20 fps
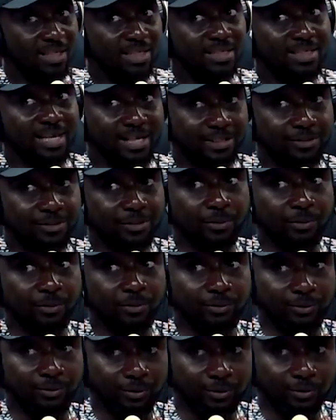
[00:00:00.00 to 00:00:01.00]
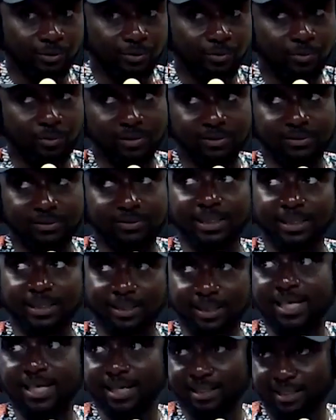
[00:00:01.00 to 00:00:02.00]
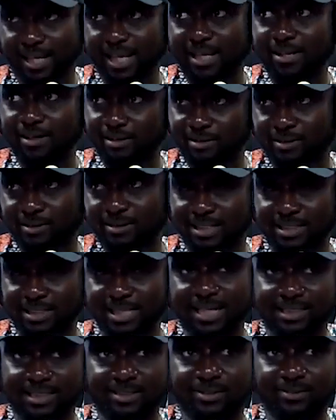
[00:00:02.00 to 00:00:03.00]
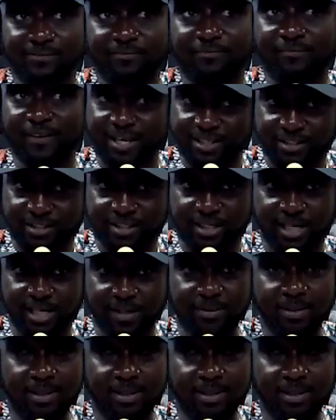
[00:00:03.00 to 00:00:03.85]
in Nigeria will do, but Lagos has had its fair share.